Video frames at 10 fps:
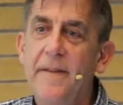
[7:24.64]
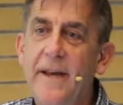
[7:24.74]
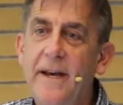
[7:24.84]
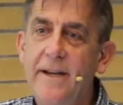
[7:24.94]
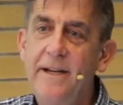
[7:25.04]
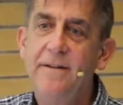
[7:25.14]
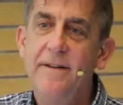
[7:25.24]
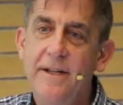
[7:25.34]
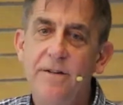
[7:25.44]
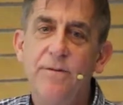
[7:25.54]

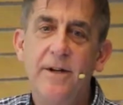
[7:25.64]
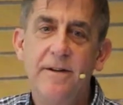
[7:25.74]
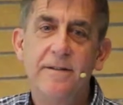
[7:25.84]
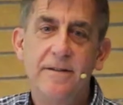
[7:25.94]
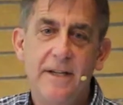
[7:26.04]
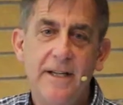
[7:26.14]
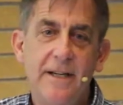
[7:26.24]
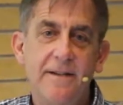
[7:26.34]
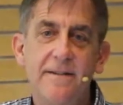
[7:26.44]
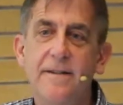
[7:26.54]
That each one of those
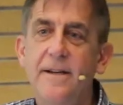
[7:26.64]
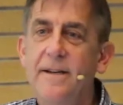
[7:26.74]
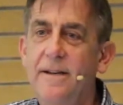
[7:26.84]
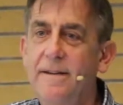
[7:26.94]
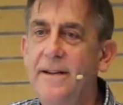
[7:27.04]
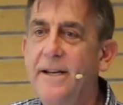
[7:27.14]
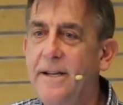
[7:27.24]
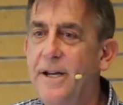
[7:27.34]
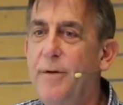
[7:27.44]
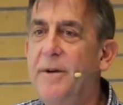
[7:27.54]
clicks is
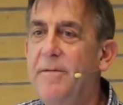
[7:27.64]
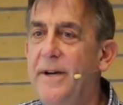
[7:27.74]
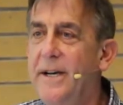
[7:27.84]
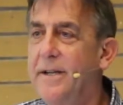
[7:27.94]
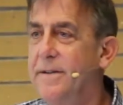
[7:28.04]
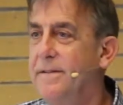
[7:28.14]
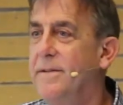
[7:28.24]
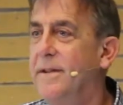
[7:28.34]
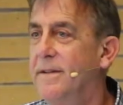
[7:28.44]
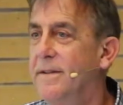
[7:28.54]
economic value,
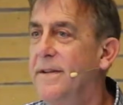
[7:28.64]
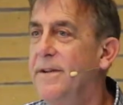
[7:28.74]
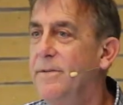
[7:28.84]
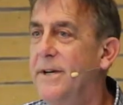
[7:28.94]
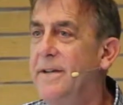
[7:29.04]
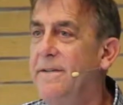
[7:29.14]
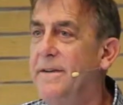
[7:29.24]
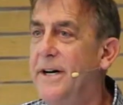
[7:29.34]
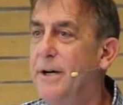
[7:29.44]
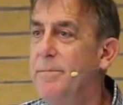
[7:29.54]
is living wage
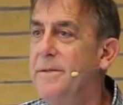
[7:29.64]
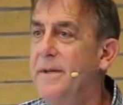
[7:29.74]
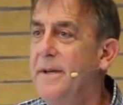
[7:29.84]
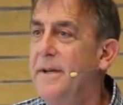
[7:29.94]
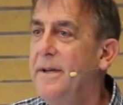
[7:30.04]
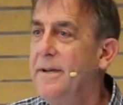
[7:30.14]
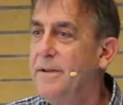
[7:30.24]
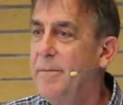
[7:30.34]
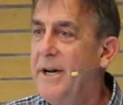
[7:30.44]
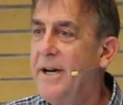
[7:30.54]
jobs. As
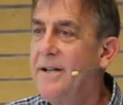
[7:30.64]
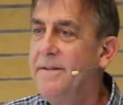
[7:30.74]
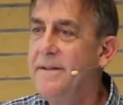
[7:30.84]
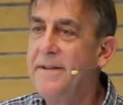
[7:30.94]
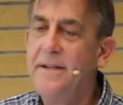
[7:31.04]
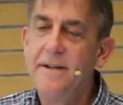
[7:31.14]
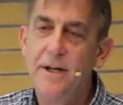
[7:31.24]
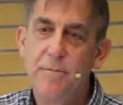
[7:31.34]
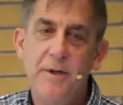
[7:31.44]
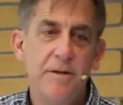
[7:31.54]
a biologist, I
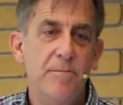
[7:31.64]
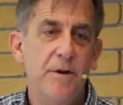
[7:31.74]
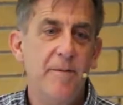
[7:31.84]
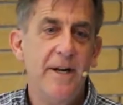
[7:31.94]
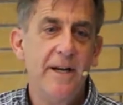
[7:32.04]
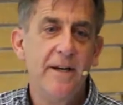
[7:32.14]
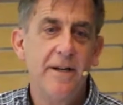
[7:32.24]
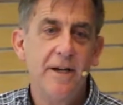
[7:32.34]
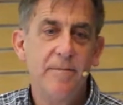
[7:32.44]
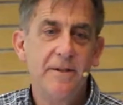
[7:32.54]
talk much more about
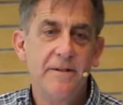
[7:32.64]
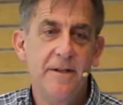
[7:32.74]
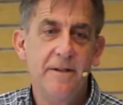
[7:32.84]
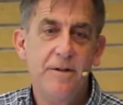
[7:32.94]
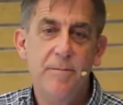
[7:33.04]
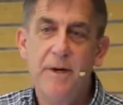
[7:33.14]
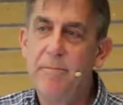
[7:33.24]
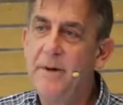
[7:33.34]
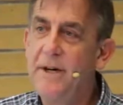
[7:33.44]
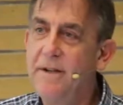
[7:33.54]
economics than I do
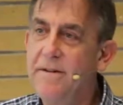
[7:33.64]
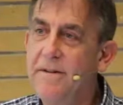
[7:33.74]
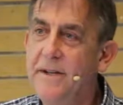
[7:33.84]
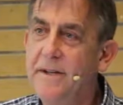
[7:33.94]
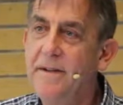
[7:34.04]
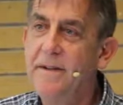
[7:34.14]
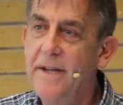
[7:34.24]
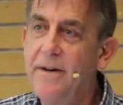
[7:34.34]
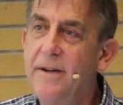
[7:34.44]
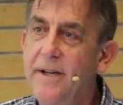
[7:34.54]
about biology
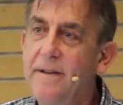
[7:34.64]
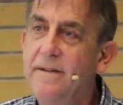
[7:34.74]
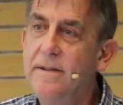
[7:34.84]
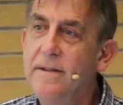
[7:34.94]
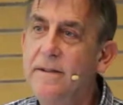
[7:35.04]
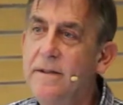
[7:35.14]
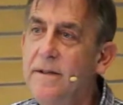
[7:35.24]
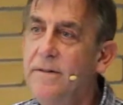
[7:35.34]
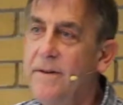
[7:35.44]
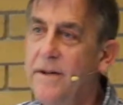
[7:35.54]
nowadays.
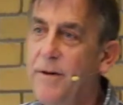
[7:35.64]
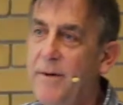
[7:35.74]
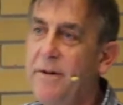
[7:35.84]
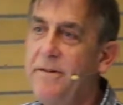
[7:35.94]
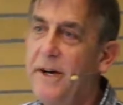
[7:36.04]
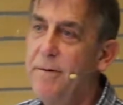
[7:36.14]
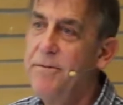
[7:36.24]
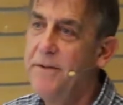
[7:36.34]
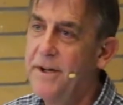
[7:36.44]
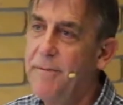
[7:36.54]
Talk about
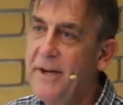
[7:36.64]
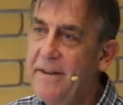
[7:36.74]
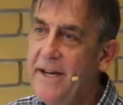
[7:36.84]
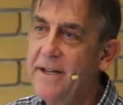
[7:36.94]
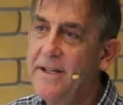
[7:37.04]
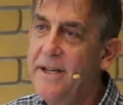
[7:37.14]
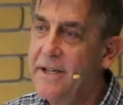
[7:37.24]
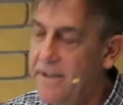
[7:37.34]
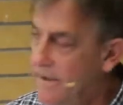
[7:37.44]
jobs. We talk about that click.